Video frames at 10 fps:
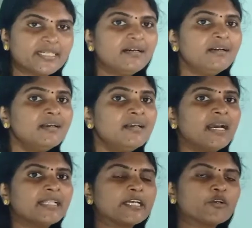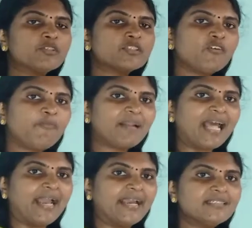the roots of
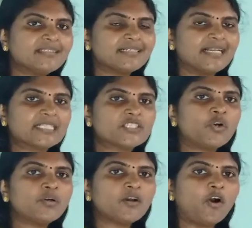plants does not